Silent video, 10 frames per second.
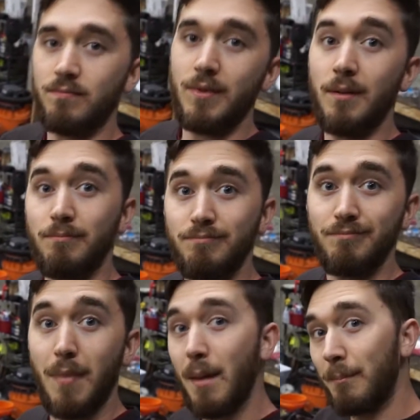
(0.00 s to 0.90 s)

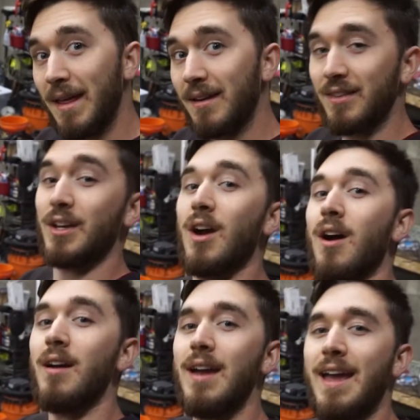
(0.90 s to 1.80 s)
the
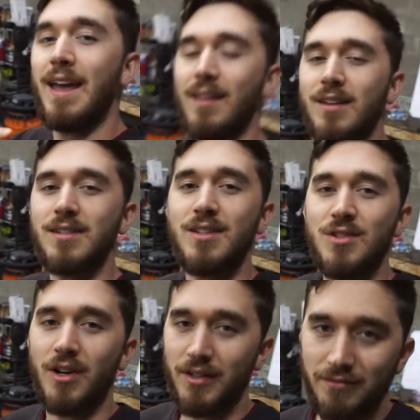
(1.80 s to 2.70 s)
car, and let's get
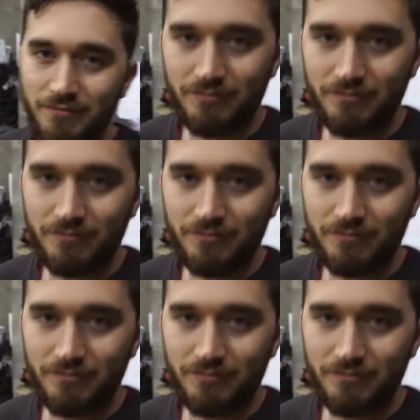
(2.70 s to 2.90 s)
started.